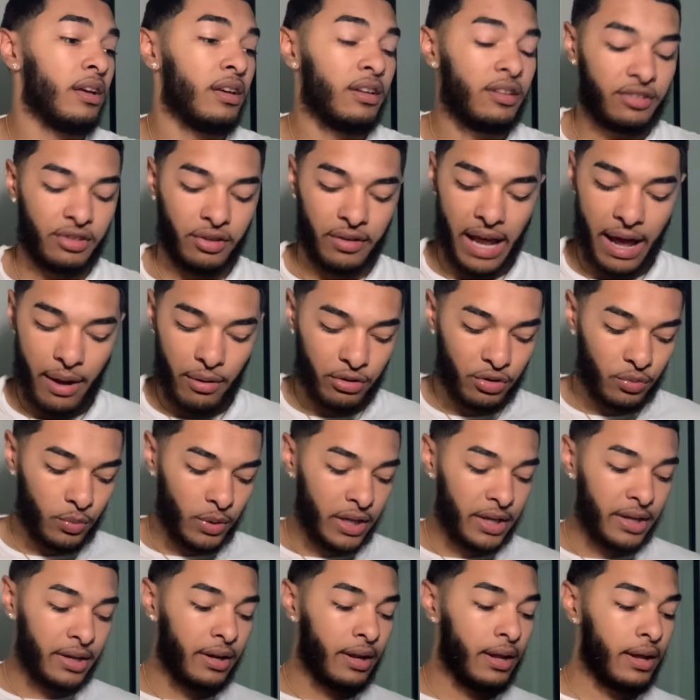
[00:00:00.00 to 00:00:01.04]
So that was
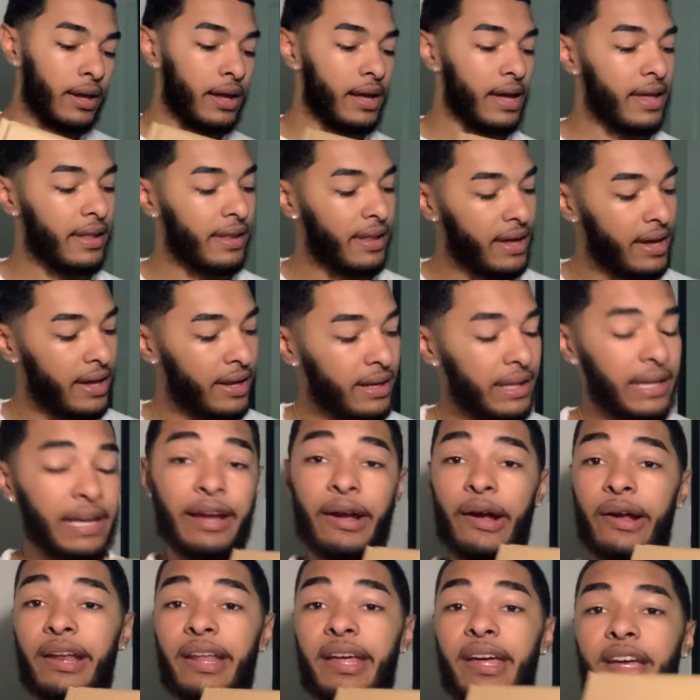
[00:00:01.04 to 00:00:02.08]
one. And then here
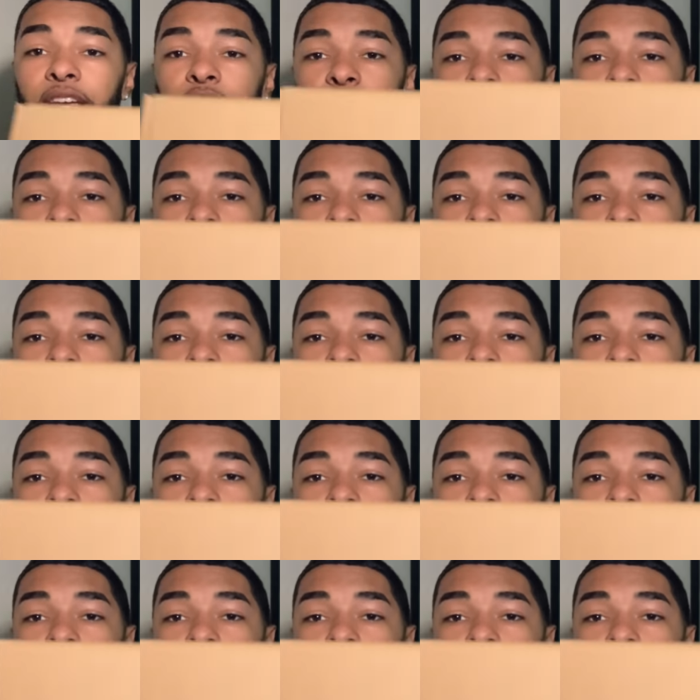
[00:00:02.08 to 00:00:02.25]
it is